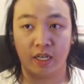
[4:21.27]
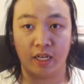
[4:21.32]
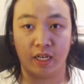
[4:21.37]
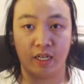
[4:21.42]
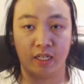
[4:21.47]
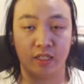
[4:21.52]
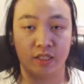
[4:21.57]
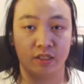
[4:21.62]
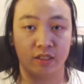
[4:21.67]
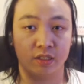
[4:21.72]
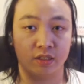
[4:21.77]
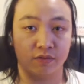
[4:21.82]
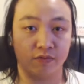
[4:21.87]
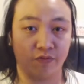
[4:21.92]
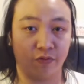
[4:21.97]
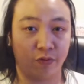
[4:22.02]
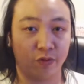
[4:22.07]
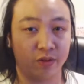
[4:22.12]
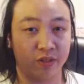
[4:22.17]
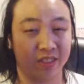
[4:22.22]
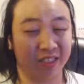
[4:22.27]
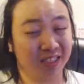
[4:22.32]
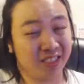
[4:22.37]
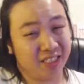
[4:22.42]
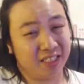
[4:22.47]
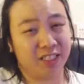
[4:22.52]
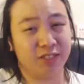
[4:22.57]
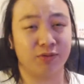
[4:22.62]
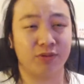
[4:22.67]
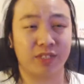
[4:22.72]
And since
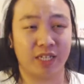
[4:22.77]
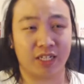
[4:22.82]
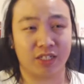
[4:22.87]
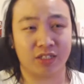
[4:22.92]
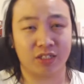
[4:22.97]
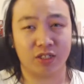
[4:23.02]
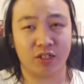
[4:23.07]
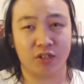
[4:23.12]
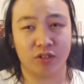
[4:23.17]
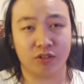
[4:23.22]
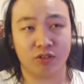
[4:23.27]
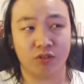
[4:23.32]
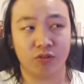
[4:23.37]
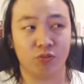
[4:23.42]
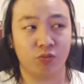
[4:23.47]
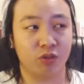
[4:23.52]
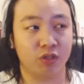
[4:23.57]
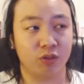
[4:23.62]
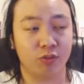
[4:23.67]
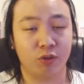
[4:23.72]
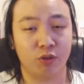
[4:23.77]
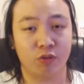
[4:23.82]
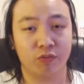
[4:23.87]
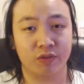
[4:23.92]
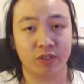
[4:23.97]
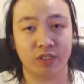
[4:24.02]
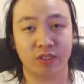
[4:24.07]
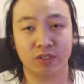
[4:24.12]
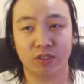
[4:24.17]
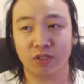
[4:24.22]
this was actually also one of their more
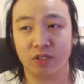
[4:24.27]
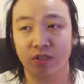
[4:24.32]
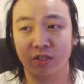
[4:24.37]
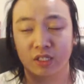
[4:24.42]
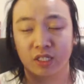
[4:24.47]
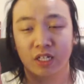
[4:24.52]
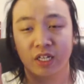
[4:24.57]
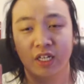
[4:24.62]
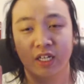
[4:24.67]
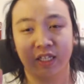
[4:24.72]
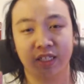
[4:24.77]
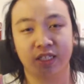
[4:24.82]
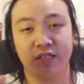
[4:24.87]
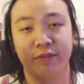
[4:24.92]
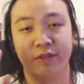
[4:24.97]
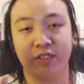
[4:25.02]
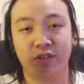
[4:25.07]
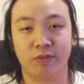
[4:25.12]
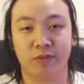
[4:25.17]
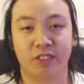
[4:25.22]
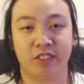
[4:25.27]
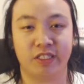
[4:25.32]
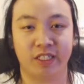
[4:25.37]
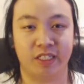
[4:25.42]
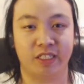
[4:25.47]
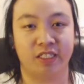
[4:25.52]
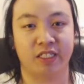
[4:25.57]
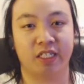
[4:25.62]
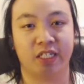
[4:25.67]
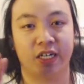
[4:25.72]
recent songs, it doesn't make too much sense
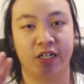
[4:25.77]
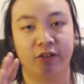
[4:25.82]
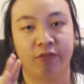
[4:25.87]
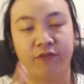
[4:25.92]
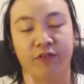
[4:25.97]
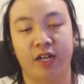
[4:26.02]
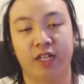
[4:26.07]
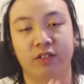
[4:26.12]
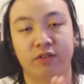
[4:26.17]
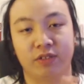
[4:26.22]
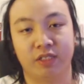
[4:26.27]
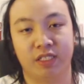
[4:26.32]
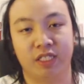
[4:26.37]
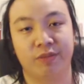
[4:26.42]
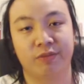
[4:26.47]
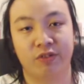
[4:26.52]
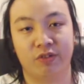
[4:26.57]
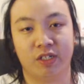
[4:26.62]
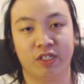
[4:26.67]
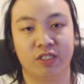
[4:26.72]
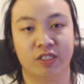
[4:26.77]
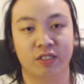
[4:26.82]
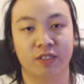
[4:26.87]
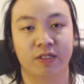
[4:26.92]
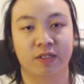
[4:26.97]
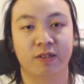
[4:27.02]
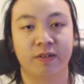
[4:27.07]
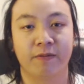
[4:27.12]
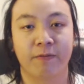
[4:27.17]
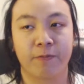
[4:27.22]
to kind of follow in the same direction.
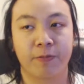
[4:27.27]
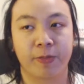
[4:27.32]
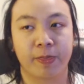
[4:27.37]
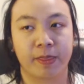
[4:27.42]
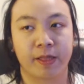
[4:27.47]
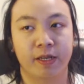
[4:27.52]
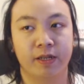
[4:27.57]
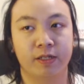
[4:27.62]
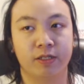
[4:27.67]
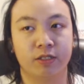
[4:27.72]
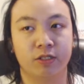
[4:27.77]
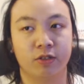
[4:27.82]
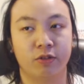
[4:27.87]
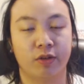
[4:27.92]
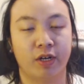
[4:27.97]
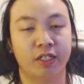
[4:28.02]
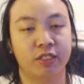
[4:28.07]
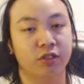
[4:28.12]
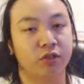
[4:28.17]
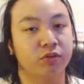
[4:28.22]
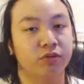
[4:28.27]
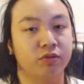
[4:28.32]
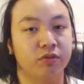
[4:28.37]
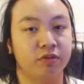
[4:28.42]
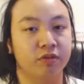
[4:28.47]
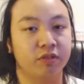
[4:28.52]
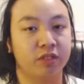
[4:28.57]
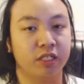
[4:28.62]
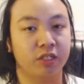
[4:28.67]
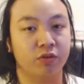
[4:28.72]
So I don't
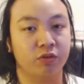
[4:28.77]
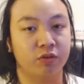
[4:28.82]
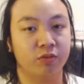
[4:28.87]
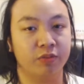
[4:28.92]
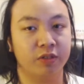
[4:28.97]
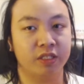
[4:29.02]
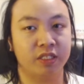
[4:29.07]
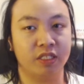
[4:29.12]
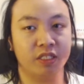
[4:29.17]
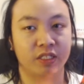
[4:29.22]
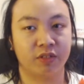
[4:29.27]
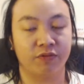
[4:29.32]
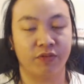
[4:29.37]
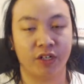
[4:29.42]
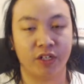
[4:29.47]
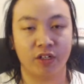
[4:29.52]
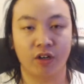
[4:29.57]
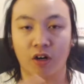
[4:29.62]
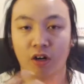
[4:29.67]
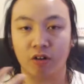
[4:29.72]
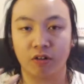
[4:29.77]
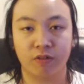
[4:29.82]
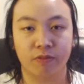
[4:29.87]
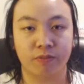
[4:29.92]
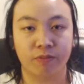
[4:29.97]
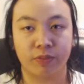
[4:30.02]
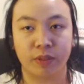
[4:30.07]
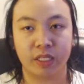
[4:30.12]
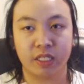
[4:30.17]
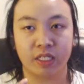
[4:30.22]
think we'll be seeing a very
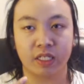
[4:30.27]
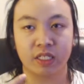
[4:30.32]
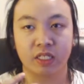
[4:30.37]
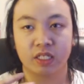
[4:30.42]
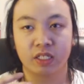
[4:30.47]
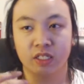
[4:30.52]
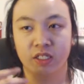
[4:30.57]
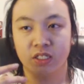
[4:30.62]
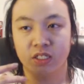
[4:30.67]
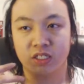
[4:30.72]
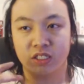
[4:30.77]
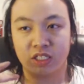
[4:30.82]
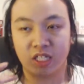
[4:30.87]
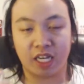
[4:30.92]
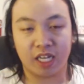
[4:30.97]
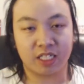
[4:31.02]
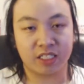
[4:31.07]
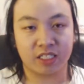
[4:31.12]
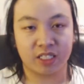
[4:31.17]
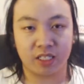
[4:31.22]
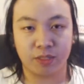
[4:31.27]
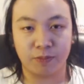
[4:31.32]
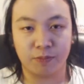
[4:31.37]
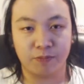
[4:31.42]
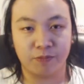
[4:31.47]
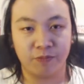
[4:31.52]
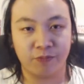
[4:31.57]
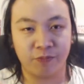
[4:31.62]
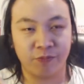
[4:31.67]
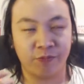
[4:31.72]
R&B, jazzy,
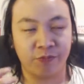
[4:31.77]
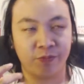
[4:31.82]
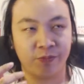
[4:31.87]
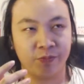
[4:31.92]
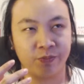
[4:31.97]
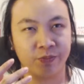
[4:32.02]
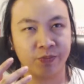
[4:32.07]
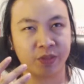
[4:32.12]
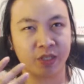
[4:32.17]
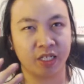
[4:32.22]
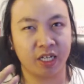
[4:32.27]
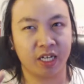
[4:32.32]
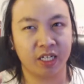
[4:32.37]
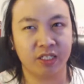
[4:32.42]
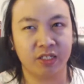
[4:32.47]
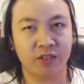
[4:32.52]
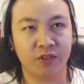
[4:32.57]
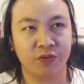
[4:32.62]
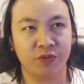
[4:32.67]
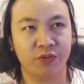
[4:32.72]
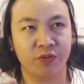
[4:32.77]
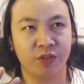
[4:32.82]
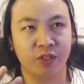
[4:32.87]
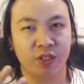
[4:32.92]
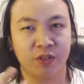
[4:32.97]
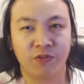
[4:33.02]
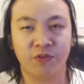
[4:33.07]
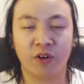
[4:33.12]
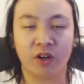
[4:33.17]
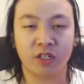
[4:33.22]
kind of
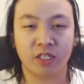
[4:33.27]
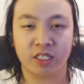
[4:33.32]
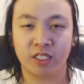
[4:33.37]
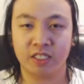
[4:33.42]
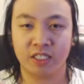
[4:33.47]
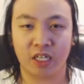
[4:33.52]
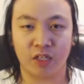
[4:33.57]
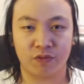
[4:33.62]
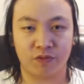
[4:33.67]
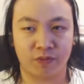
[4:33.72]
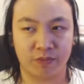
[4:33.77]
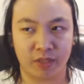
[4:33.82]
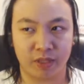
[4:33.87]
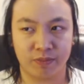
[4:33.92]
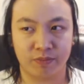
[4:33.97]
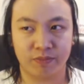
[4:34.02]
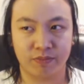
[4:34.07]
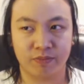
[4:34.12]
funky sound from them.